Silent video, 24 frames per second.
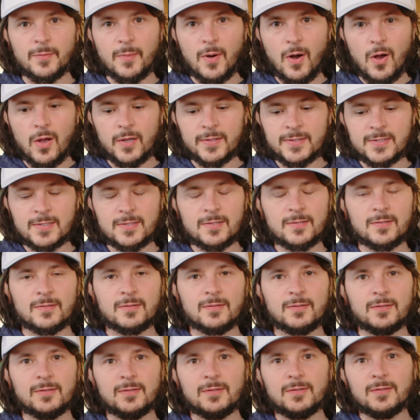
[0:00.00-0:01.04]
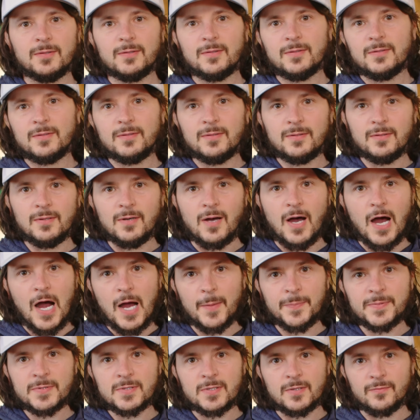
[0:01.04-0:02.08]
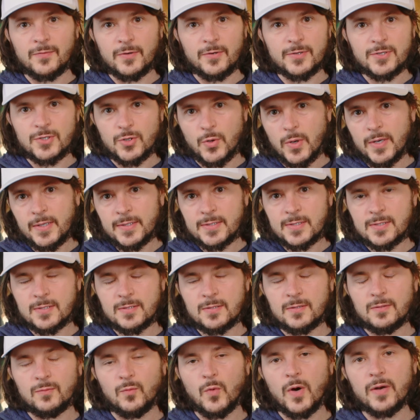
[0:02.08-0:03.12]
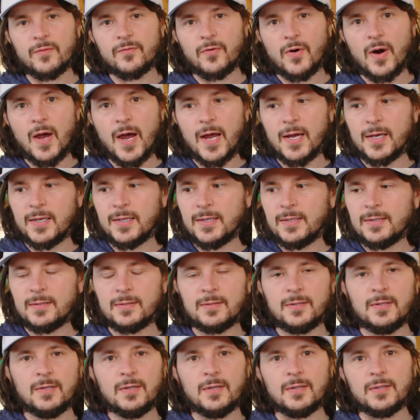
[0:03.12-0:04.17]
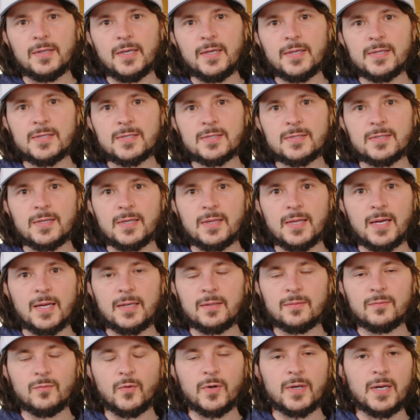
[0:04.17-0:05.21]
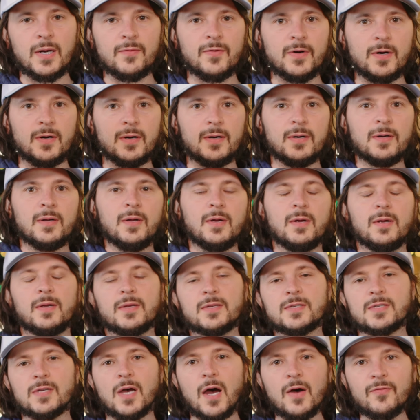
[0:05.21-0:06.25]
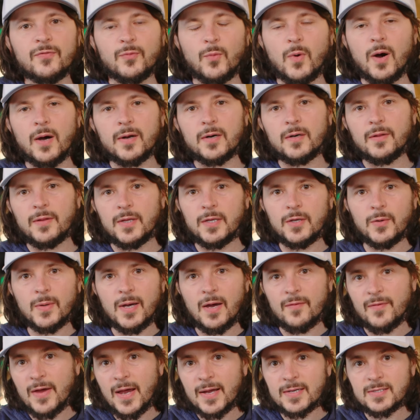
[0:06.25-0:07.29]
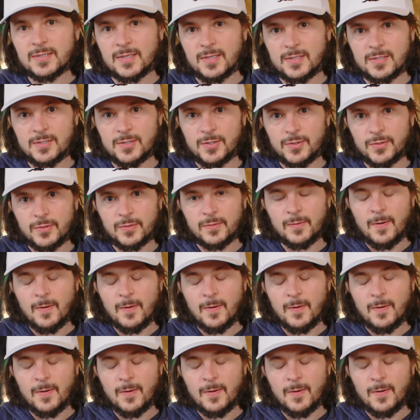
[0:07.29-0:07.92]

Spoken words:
malt, hops of your choice, 1 variety, yeast, and then whatever soft water that you have access to.